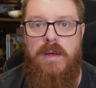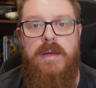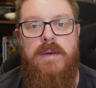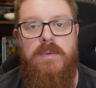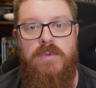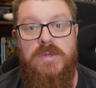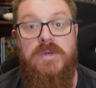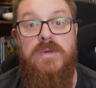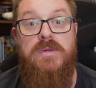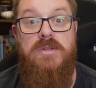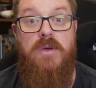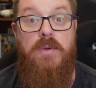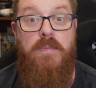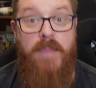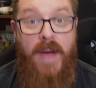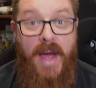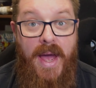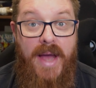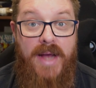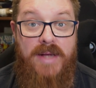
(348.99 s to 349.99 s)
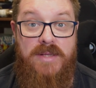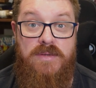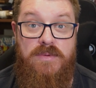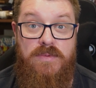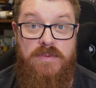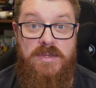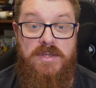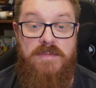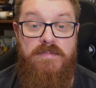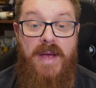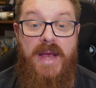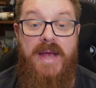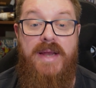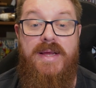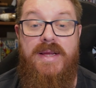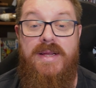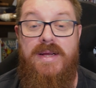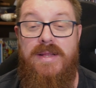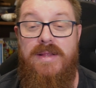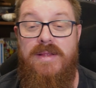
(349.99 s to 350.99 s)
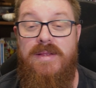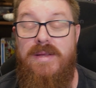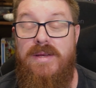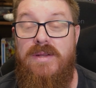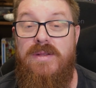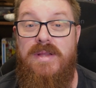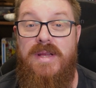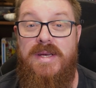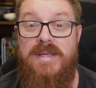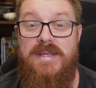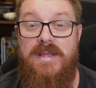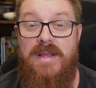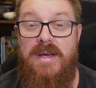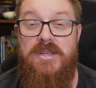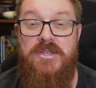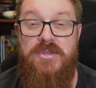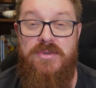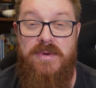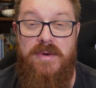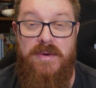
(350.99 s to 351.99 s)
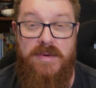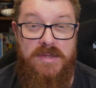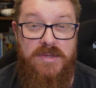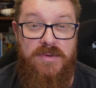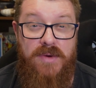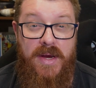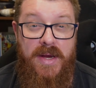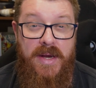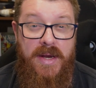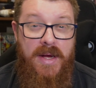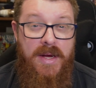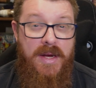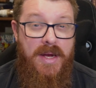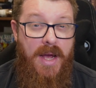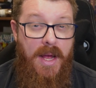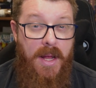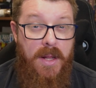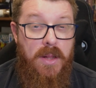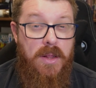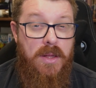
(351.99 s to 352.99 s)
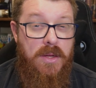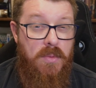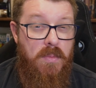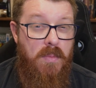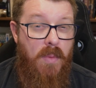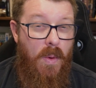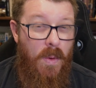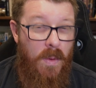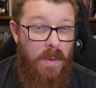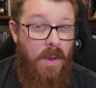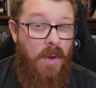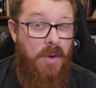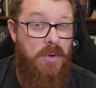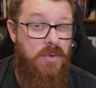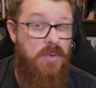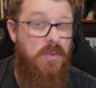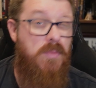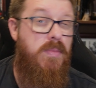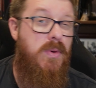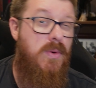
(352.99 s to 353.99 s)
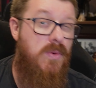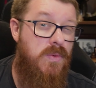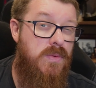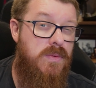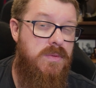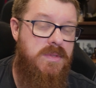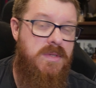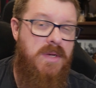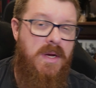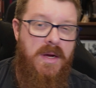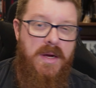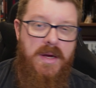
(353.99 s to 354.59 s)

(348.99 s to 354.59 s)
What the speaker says: It was also packed, which made it a little less luxury retreat and a little more local pools.